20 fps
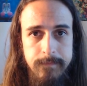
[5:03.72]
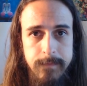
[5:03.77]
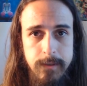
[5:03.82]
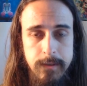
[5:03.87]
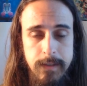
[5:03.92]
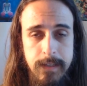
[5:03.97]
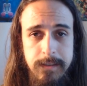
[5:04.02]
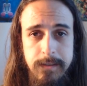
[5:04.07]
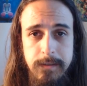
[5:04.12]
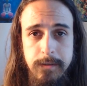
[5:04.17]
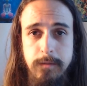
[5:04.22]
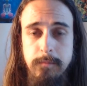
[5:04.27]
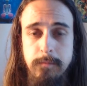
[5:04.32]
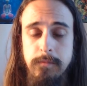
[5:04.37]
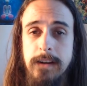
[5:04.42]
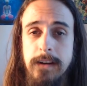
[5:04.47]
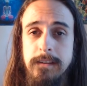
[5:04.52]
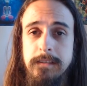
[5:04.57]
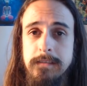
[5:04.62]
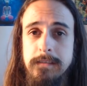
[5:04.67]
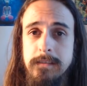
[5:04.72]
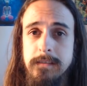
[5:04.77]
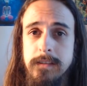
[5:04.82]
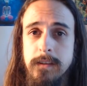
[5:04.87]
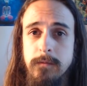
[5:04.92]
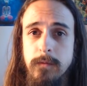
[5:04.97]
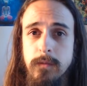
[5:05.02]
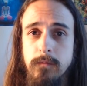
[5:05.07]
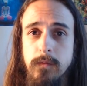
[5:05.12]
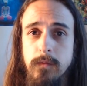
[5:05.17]
that's 2 practices that
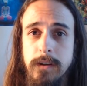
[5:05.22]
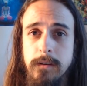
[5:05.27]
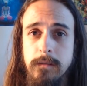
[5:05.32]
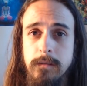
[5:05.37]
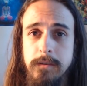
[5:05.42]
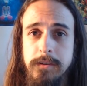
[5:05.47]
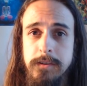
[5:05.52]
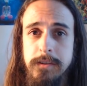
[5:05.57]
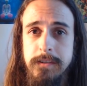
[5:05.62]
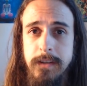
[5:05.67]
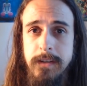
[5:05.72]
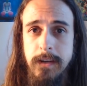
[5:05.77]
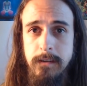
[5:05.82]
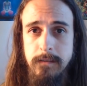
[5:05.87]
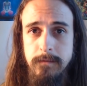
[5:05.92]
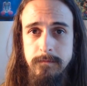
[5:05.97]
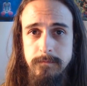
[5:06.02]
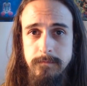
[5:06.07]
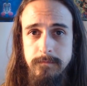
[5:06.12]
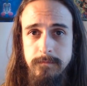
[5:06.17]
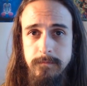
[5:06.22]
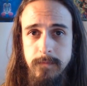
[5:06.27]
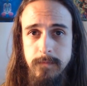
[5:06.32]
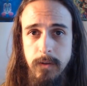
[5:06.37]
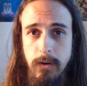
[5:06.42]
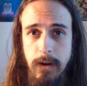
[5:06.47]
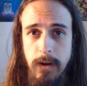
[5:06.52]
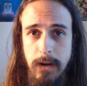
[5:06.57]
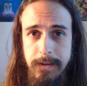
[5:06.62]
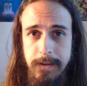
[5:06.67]
we went over just now.
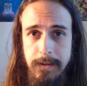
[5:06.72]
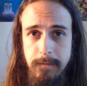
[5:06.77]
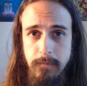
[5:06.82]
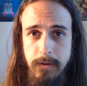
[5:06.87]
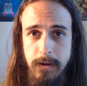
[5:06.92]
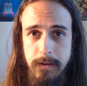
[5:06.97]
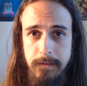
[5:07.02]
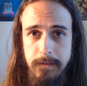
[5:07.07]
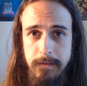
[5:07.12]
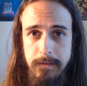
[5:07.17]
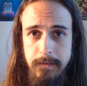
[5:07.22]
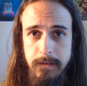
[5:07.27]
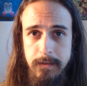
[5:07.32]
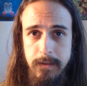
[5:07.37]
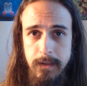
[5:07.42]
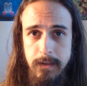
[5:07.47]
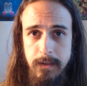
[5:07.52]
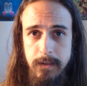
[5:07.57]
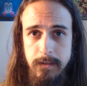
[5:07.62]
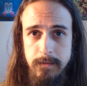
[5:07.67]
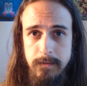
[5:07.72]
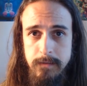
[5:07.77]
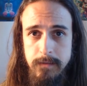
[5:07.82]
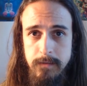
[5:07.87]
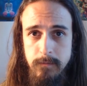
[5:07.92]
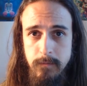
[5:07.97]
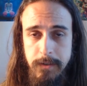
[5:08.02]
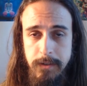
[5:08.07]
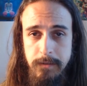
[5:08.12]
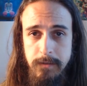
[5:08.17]
Grounding breath. So
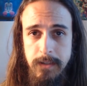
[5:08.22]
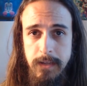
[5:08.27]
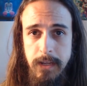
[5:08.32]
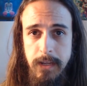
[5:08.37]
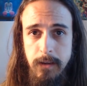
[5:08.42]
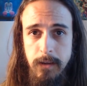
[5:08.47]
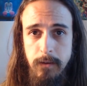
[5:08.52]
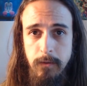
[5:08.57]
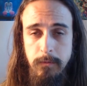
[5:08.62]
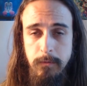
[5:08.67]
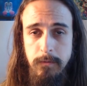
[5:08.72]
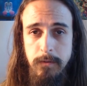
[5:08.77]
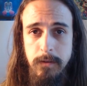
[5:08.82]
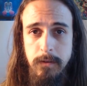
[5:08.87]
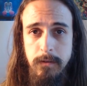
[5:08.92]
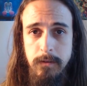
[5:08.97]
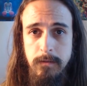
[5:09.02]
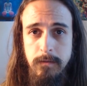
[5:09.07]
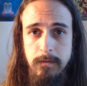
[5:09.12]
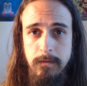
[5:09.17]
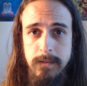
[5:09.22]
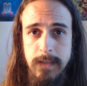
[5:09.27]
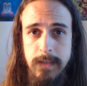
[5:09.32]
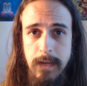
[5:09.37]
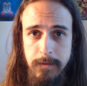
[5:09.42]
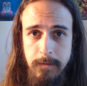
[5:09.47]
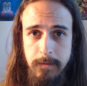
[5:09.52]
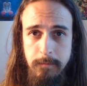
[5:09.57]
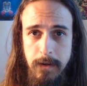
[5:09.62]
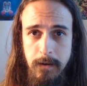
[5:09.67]
when you inhale through the nose, out
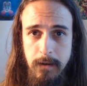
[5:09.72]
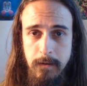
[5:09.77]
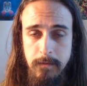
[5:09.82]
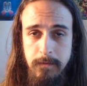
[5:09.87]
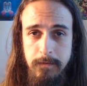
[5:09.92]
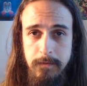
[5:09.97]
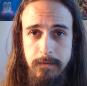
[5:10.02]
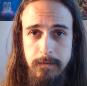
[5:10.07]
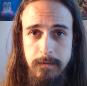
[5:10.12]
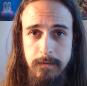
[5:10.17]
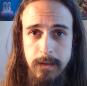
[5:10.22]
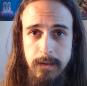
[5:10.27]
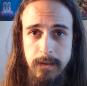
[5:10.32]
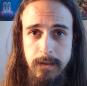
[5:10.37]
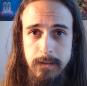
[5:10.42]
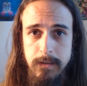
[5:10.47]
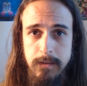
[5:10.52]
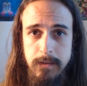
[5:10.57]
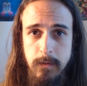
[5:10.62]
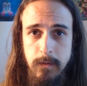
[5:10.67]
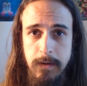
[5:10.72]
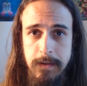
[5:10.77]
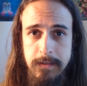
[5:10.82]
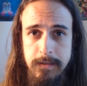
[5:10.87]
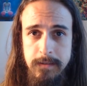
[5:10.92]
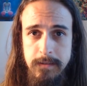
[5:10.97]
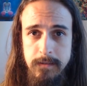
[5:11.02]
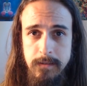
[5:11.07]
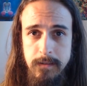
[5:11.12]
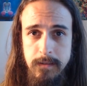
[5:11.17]
the mouth
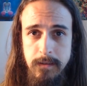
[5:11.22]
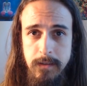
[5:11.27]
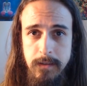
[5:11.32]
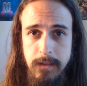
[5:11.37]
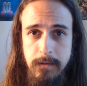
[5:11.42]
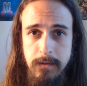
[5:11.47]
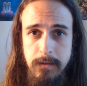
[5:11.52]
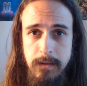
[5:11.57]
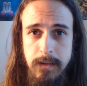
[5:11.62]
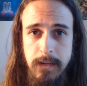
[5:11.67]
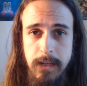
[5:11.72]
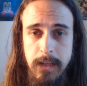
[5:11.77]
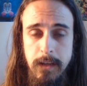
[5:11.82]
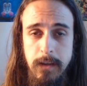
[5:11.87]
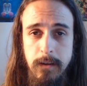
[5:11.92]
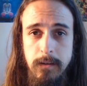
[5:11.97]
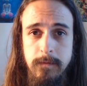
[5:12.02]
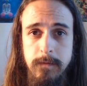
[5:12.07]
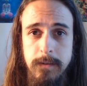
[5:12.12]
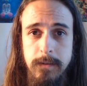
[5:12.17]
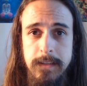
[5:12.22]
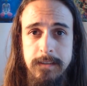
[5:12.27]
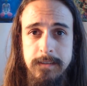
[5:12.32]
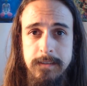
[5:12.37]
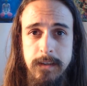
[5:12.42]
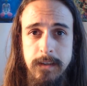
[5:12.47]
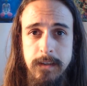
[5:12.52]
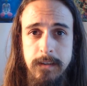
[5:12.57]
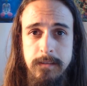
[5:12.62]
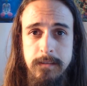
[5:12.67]
twice, and then you inhale for 10
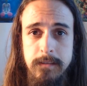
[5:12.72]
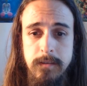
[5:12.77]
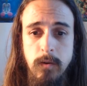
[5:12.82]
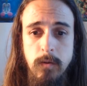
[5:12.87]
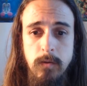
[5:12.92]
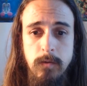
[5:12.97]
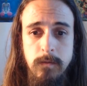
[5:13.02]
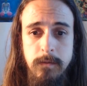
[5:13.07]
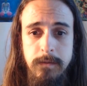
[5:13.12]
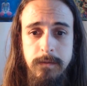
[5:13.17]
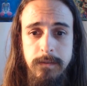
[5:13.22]
seconds, hold.